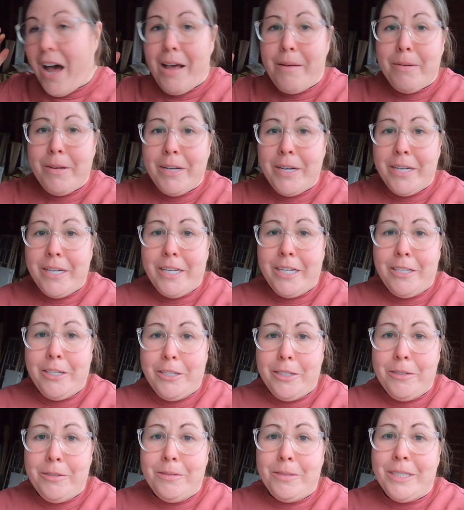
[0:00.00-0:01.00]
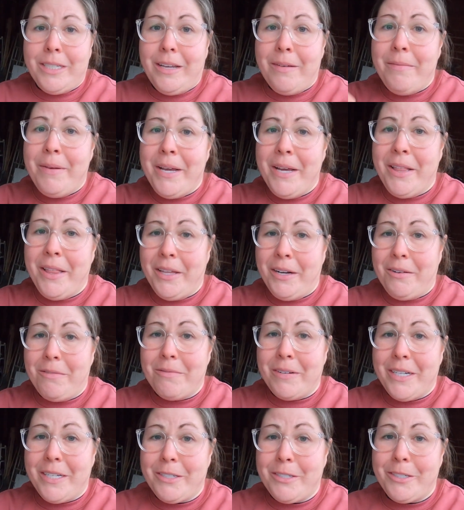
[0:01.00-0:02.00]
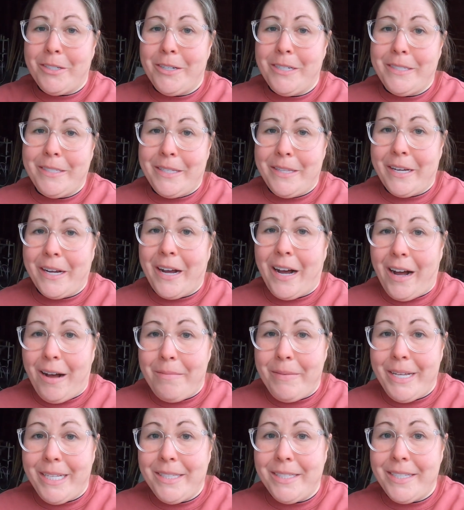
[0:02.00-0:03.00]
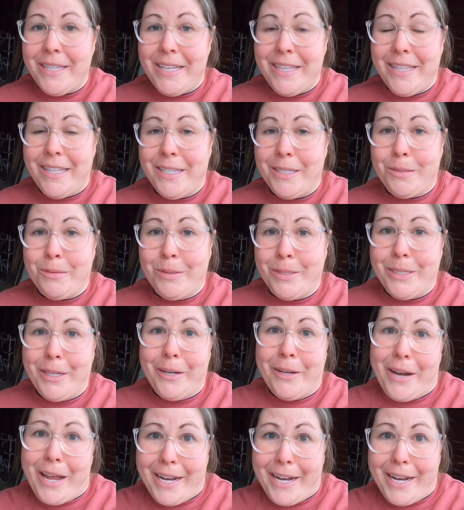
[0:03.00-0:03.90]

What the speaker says: I'm going to need you to give me a little reassurance in the comments that this was a good